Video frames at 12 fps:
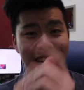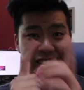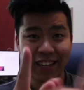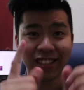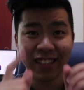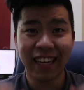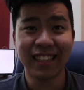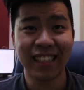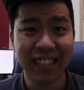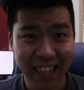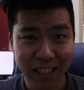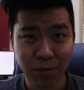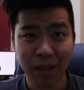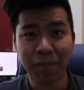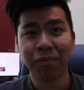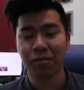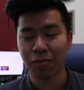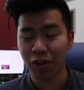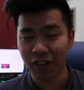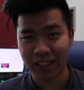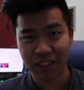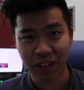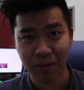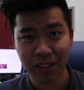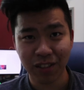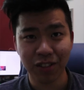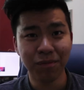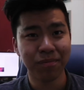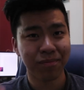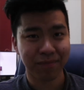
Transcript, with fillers: I'll catch you guys in the next one. More great stuff coming soon.